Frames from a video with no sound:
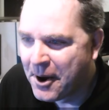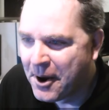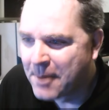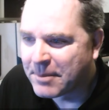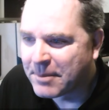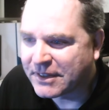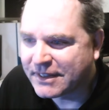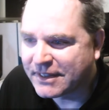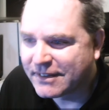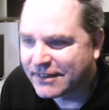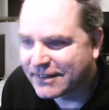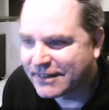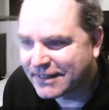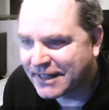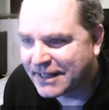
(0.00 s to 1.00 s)
but
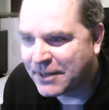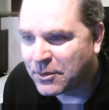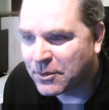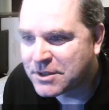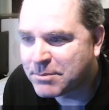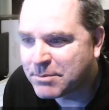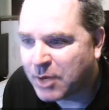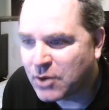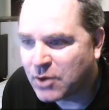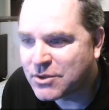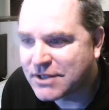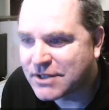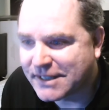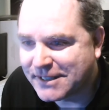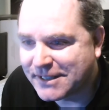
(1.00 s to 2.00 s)
it was
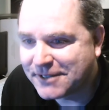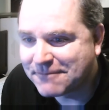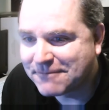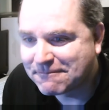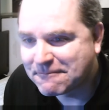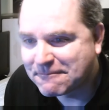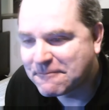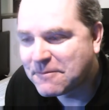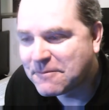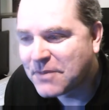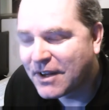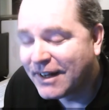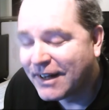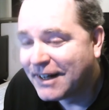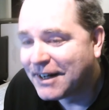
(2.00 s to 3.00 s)
posted
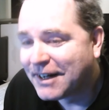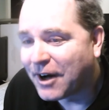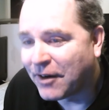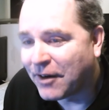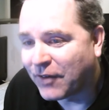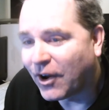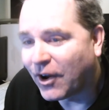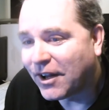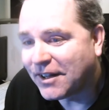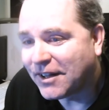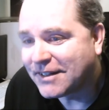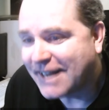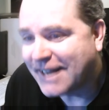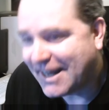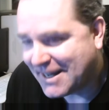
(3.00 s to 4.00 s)
of
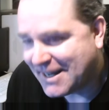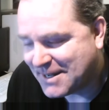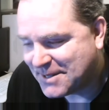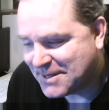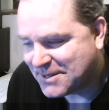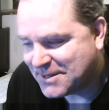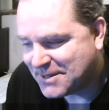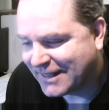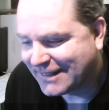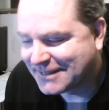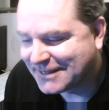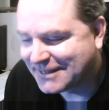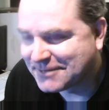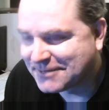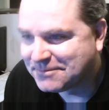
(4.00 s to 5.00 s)
all days
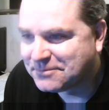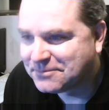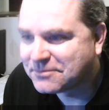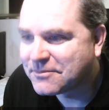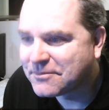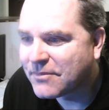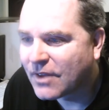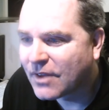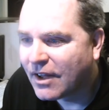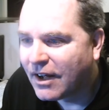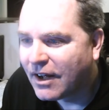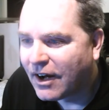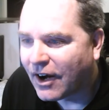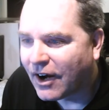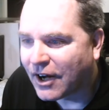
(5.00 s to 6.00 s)

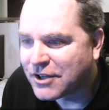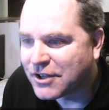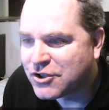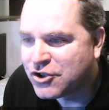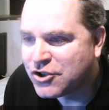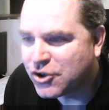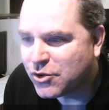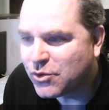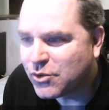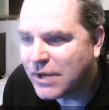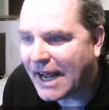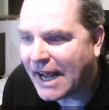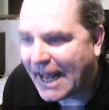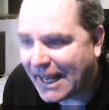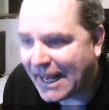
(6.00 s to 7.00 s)
on June
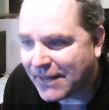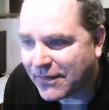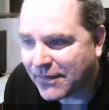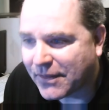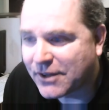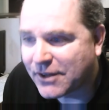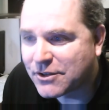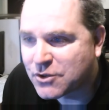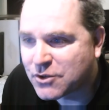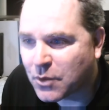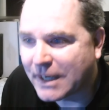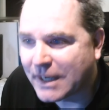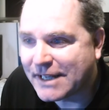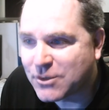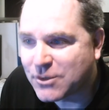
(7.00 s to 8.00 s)
8th,
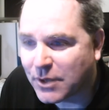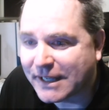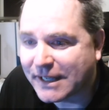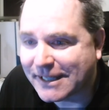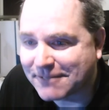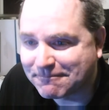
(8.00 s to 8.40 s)
2020.